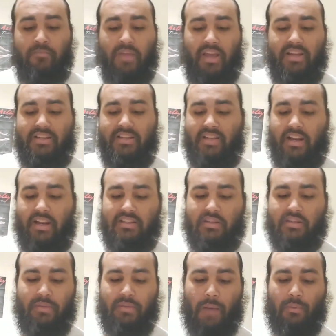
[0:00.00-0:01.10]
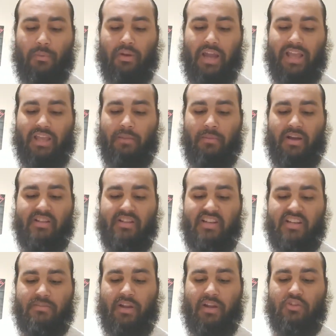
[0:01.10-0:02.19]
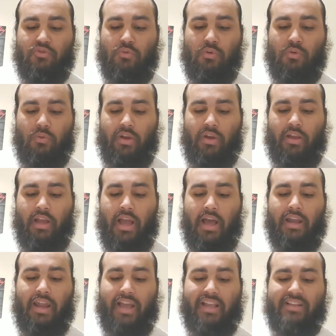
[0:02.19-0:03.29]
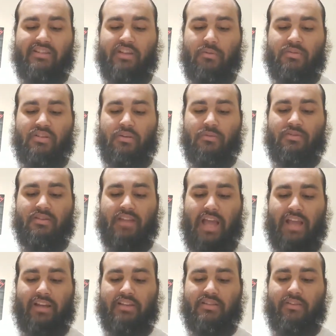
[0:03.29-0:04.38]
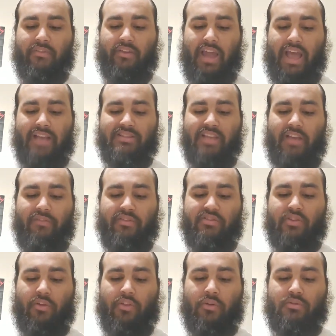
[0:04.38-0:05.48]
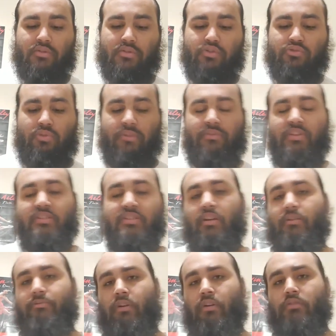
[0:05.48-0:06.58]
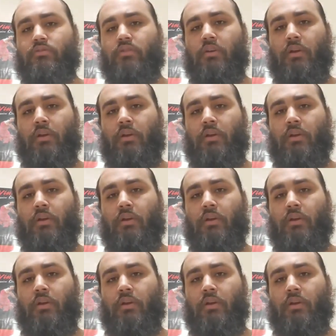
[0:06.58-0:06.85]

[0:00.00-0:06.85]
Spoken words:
"And he said unto me, I will liken my judgment unto a ring, like as there is no slackness of the last, even so there is no swiftness of the first."